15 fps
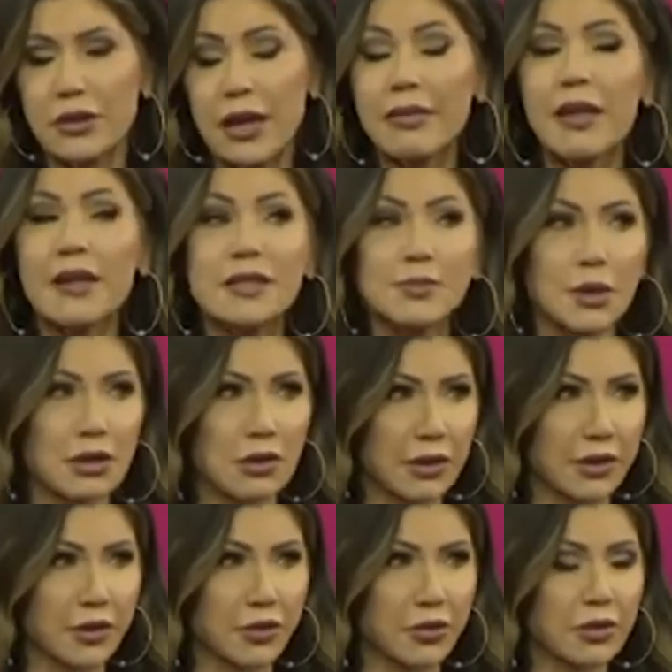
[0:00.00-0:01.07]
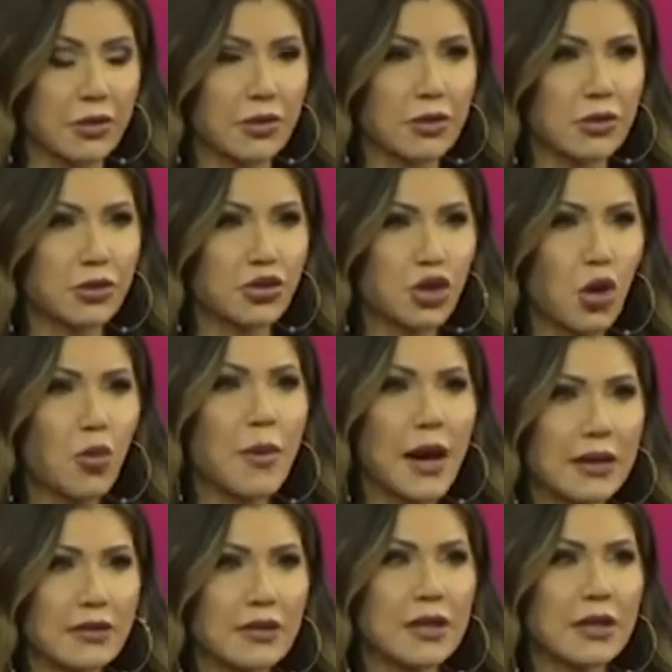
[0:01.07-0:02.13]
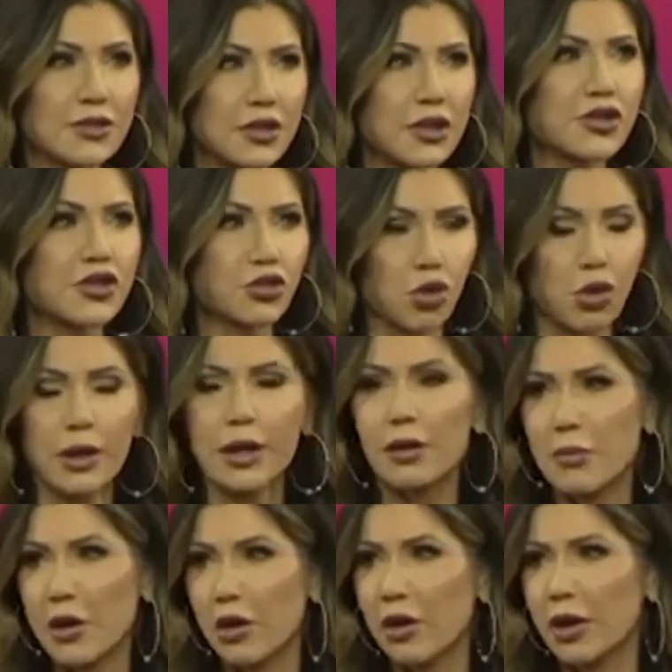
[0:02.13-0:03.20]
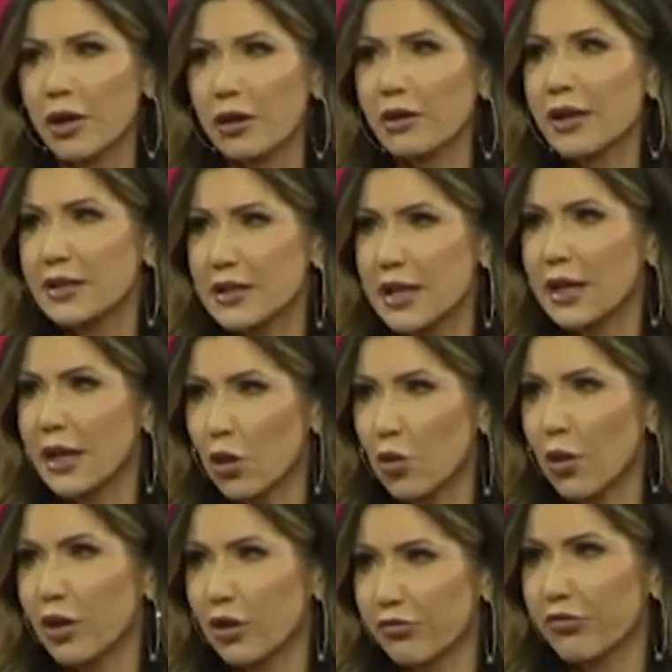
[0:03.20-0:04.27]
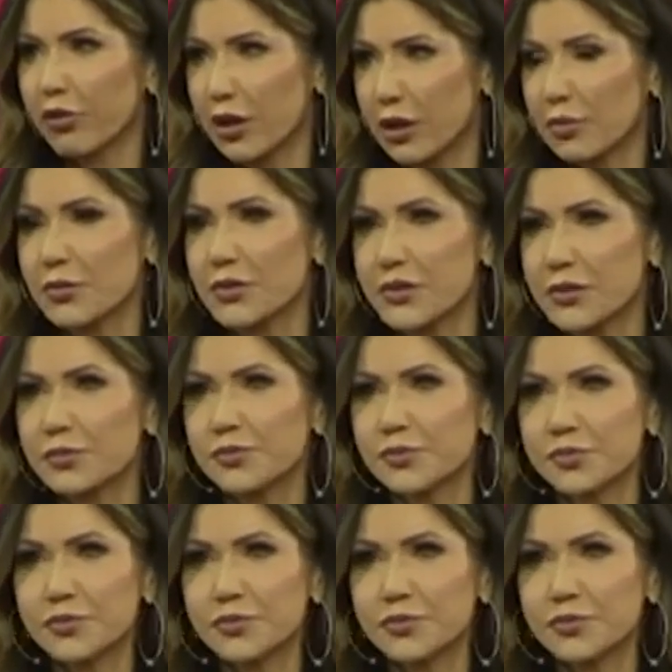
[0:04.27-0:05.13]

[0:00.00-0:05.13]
And let's be clear, Joe Biden is destroying America and taking away your freedoms.